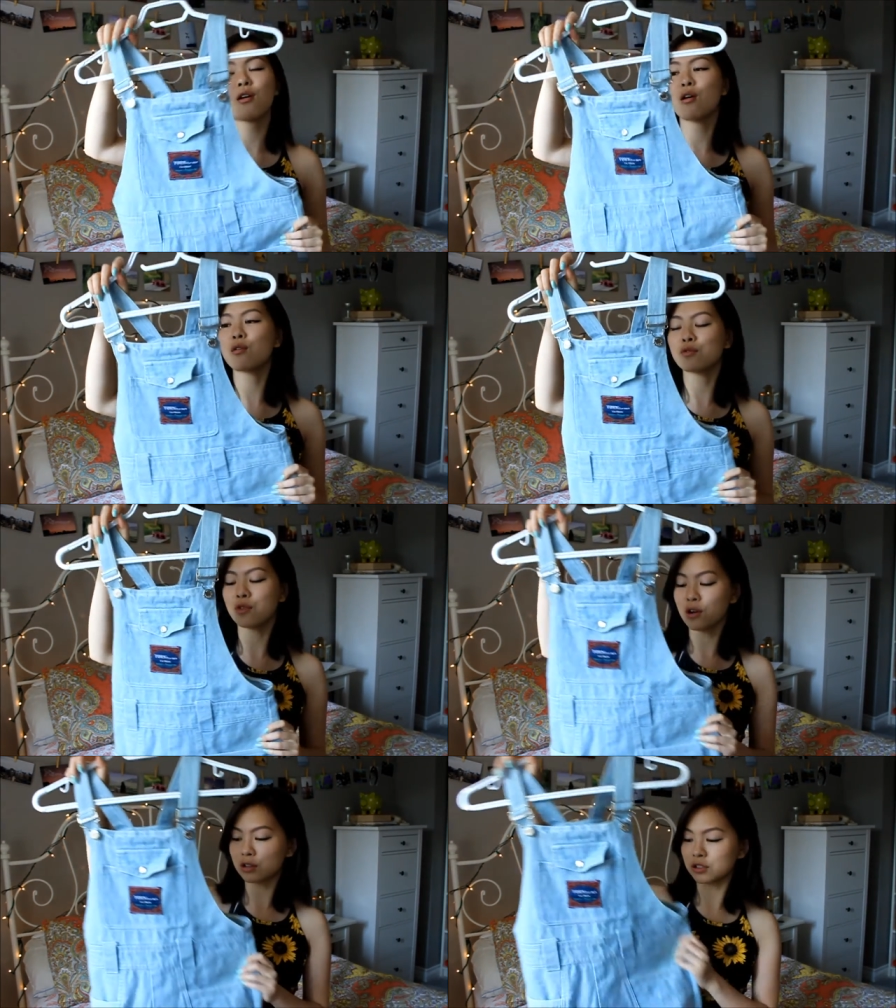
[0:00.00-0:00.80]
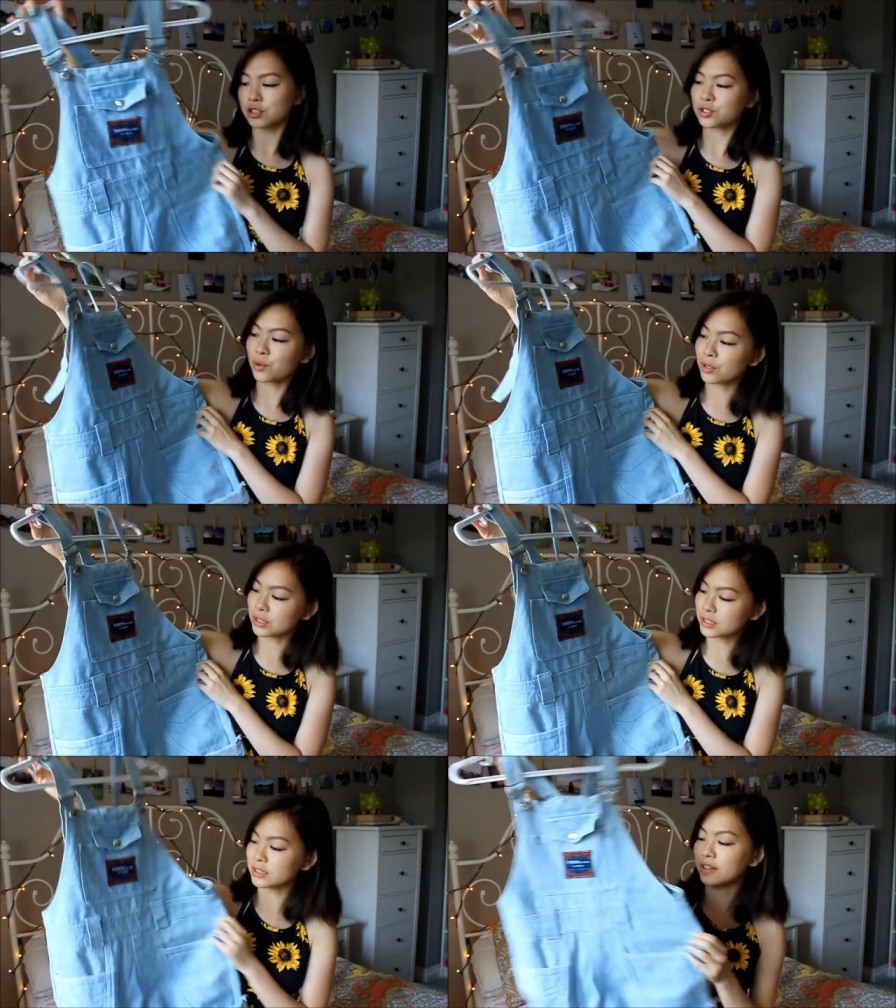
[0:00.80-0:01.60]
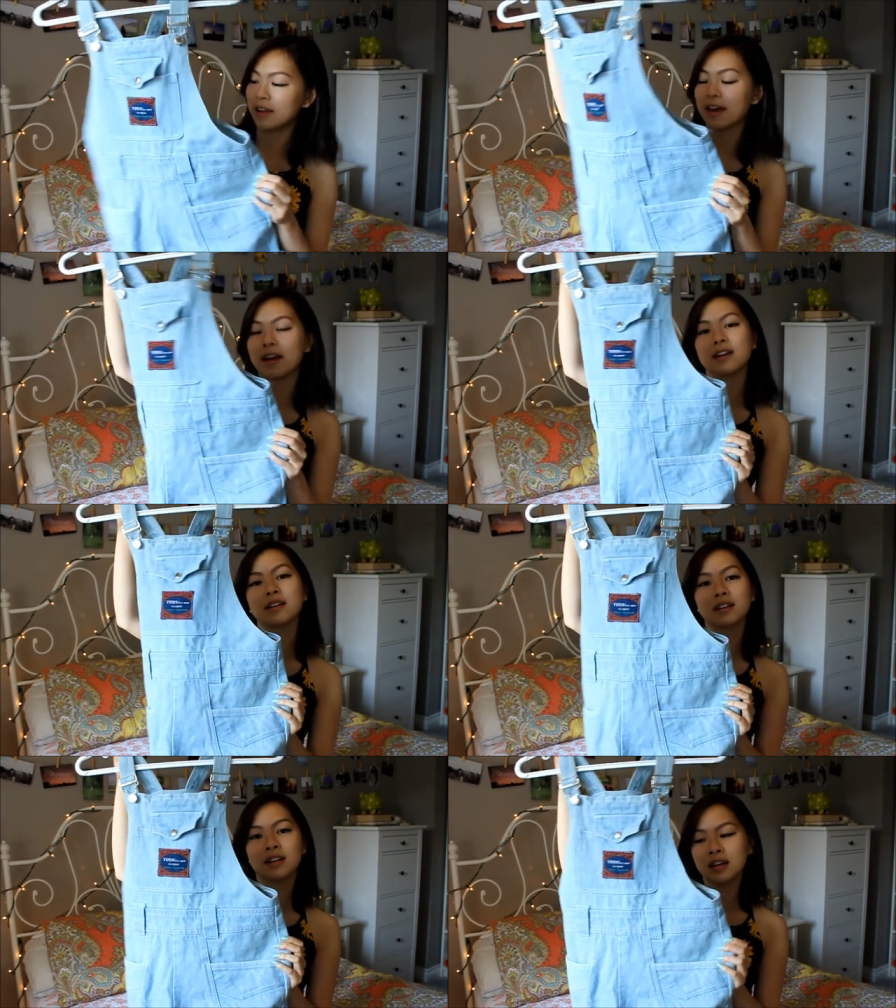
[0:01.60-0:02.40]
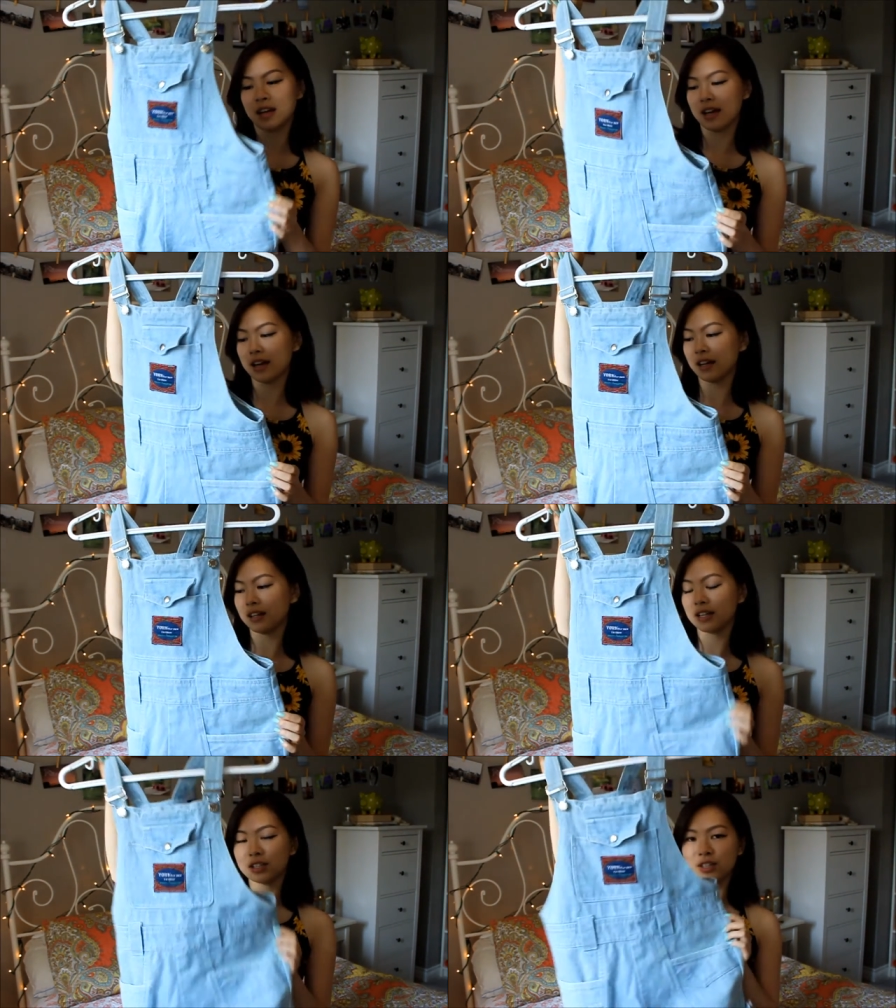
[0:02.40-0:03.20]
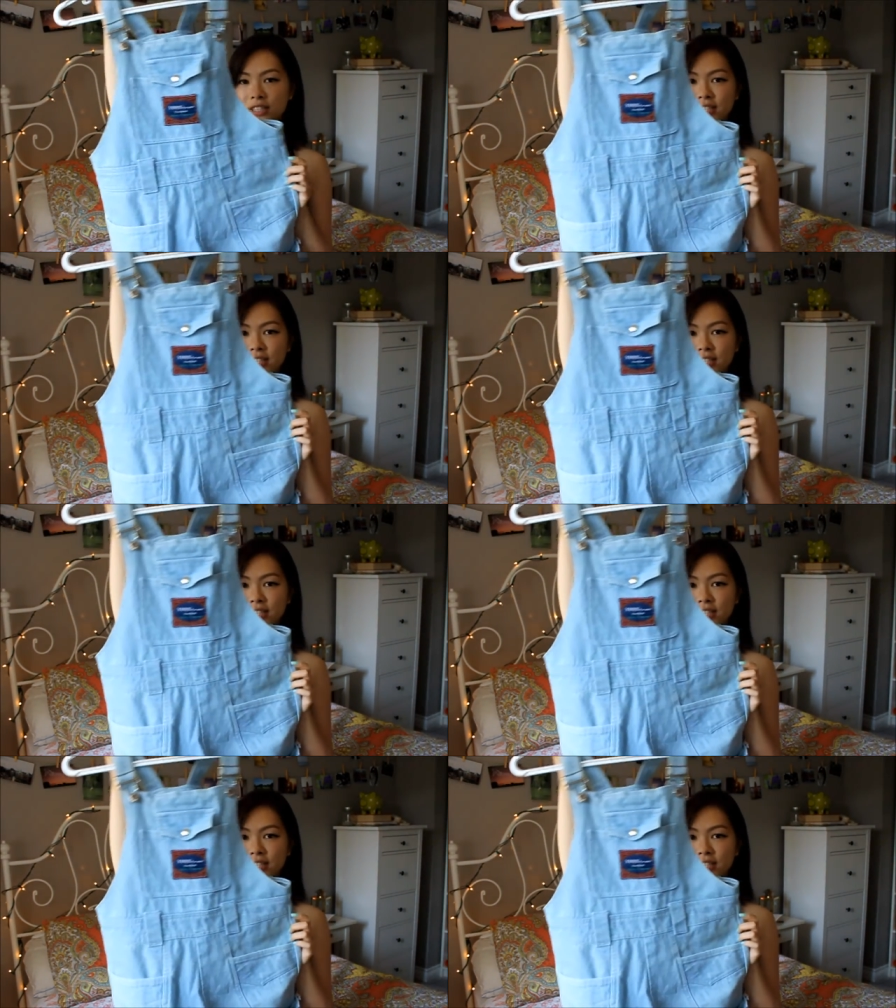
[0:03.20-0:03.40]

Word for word: overall shorts thing. And as you can